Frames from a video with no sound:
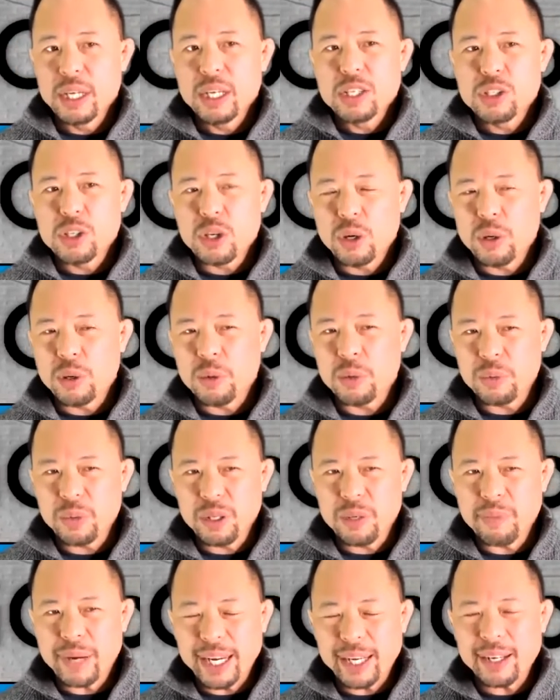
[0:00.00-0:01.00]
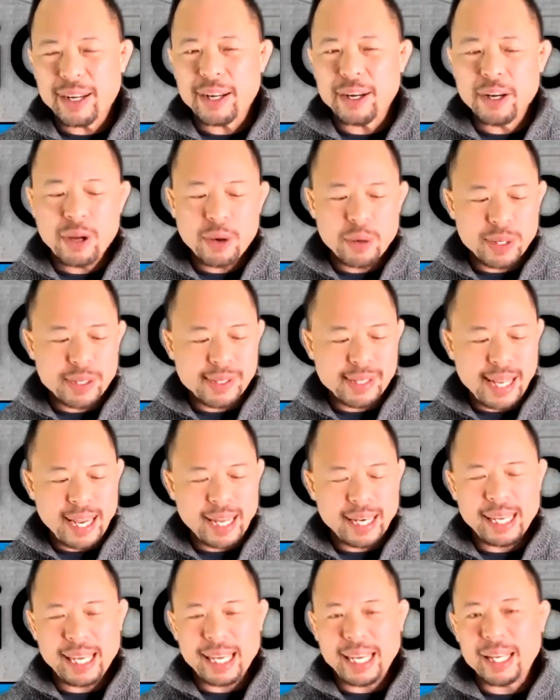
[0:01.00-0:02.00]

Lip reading: So you might not notice any